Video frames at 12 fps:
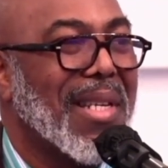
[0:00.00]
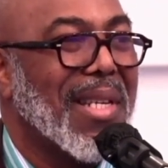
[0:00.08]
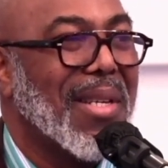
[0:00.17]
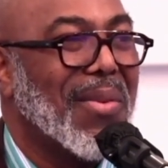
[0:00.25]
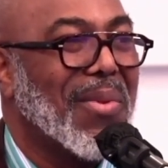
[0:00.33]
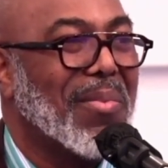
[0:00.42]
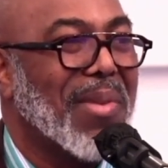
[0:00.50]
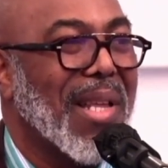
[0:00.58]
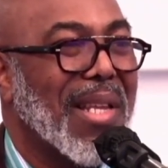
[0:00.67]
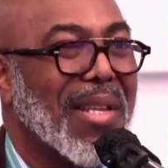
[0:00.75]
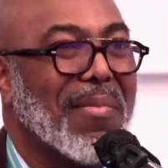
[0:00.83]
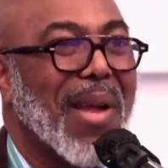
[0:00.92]
was playing.
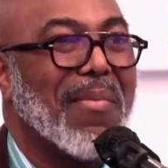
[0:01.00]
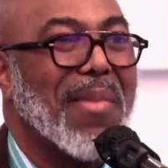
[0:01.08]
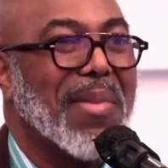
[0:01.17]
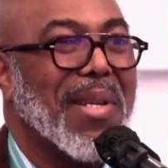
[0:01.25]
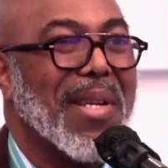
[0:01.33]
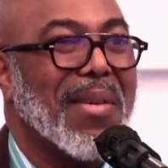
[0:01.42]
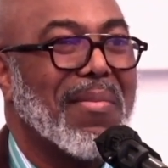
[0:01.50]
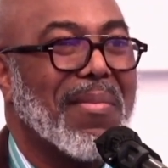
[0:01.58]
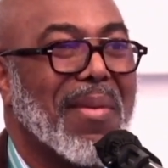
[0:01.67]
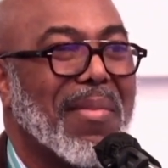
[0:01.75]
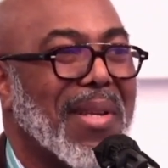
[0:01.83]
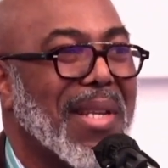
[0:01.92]
Anybody remember him?
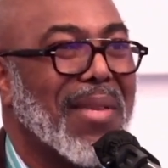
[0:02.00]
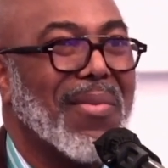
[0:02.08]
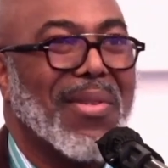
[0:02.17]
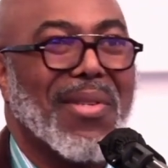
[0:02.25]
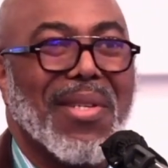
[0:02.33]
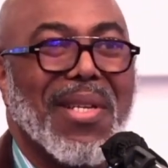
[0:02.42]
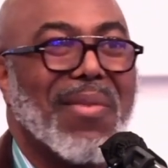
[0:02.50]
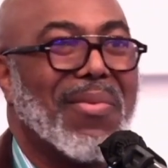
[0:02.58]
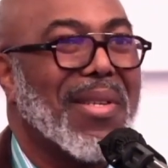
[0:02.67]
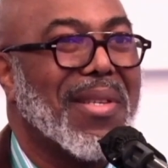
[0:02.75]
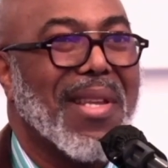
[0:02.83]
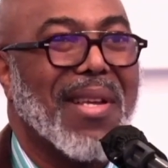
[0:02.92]
Remember he was a, he was
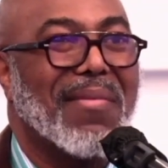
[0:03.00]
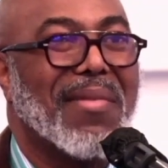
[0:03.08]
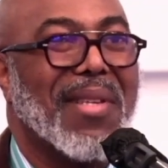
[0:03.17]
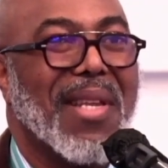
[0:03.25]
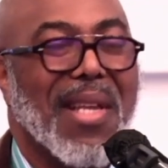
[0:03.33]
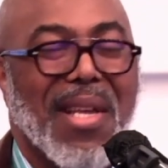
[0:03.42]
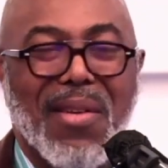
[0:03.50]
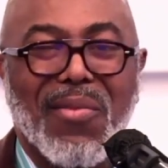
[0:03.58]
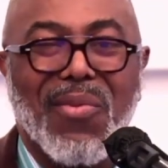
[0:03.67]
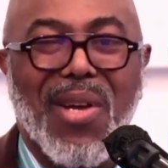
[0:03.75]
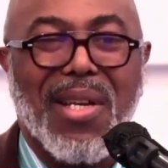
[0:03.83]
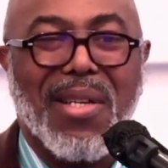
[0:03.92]
a tough
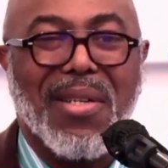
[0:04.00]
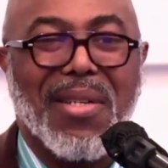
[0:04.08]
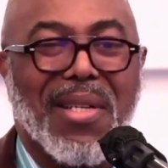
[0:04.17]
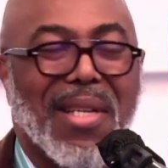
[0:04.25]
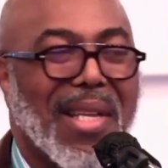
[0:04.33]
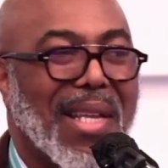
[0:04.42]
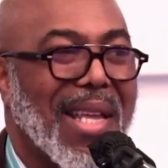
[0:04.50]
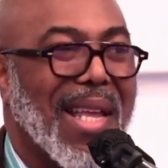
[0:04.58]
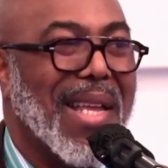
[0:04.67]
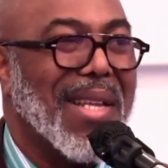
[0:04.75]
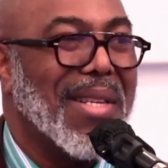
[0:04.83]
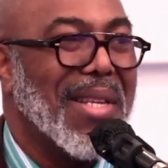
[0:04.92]
runner,
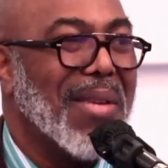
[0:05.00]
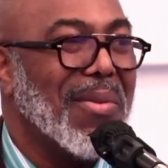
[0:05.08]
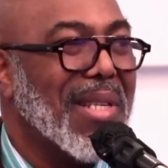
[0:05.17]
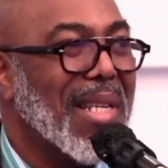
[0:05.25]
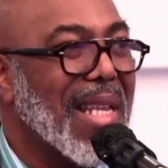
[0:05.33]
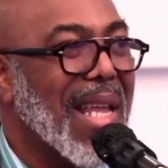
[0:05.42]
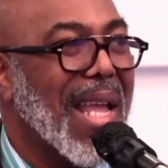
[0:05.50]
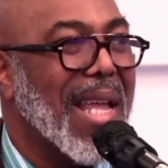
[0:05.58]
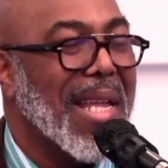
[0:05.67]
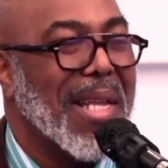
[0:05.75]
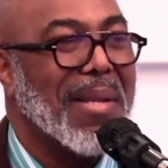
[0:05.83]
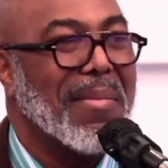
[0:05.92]
and he was in a
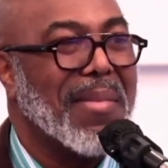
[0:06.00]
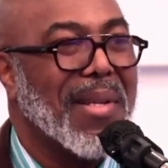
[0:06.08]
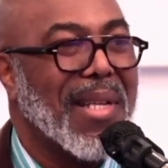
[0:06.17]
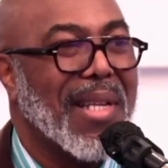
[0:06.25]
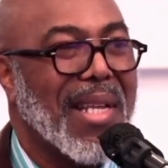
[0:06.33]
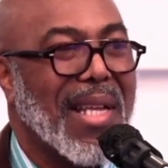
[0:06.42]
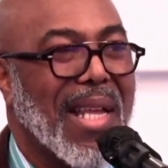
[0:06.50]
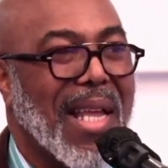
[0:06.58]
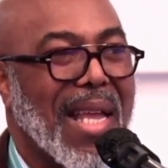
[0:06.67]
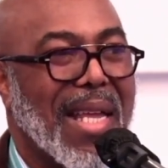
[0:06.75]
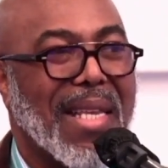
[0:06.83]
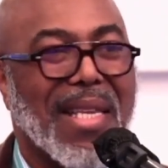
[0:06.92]
game,
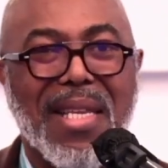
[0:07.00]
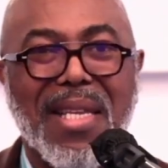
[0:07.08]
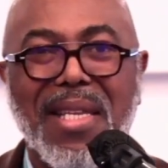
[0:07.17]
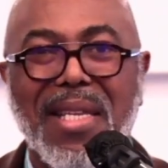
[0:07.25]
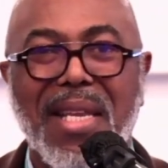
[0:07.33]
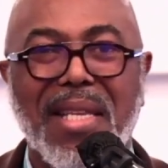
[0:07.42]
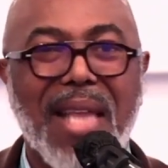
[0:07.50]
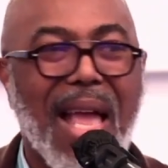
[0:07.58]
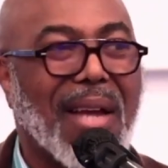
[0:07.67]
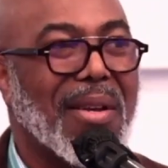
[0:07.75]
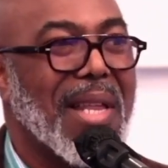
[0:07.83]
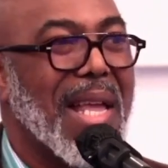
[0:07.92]
and he, he
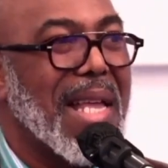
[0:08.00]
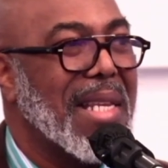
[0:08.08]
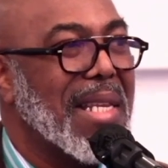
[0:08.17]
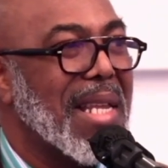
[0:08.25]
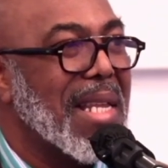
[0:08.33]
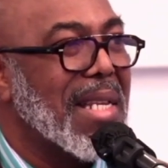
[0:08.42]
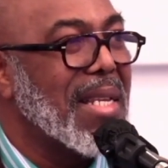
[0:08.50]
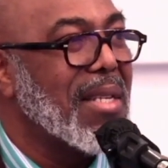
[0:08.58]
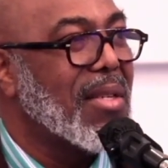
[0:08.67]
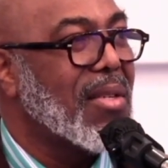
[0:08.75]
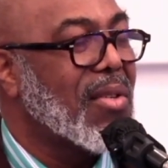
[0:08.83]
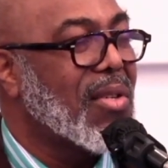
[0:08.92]
tackled and and
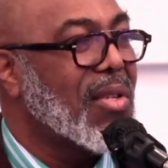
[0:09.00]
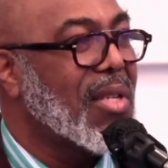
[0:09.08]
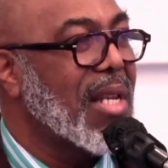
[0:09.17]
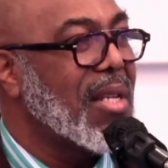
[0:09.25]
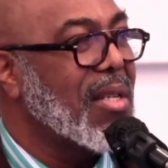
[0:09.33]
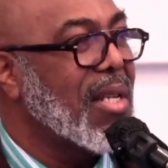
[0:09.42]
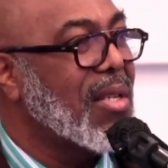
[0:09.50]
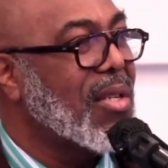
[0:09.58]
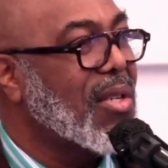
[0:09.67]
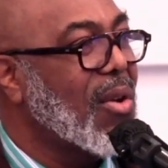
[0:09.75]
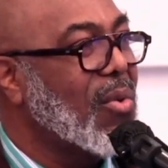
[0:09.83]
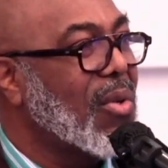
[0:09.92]
his his
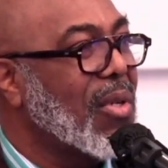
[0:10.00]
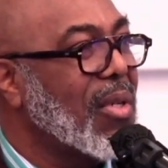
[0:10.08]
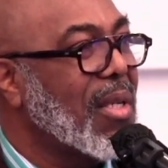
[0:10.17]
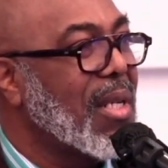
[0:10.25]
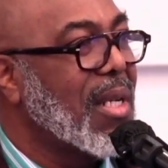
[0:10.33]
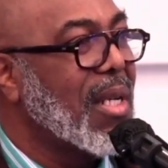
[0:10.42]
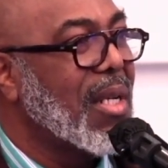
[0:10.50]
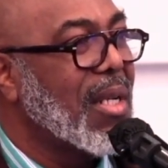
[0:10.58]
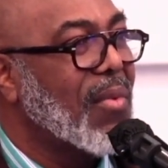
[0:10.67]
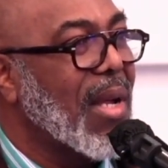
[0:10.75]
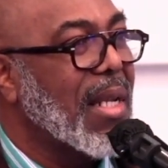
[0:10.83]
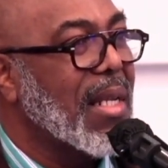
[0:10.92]
shoulder
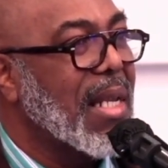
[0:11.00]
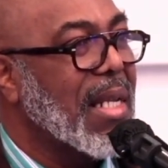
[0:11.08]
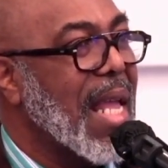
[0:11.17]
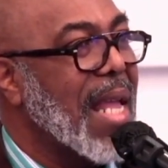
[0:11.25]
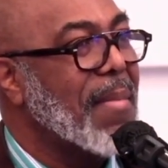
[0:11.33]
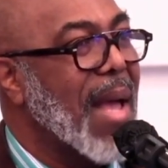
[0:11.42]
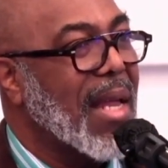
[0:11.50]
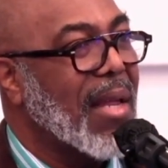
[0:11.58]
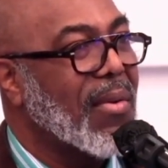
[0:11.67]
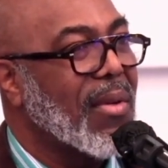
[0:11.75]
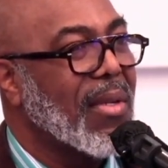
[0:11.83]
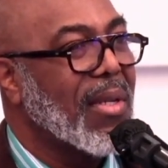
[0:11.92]
right? It came out,
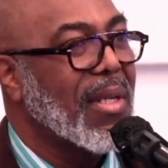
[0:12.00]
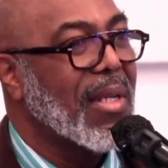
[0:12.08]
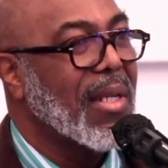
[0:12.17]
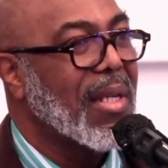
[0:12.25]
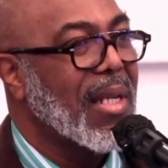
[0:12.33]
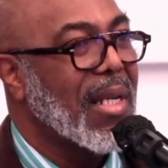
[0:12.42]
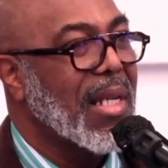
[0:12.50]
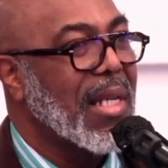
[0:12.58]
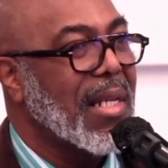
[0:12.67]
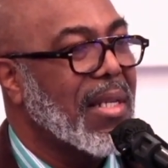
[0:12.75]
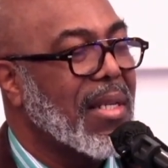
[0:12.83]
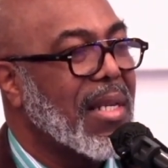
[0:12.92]
and it,
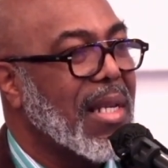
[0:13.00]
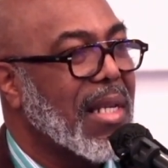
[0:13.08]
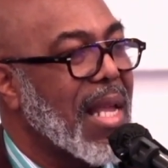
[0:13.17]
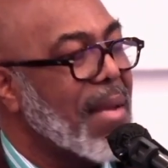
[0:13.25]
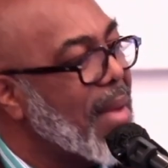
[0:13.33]
it came out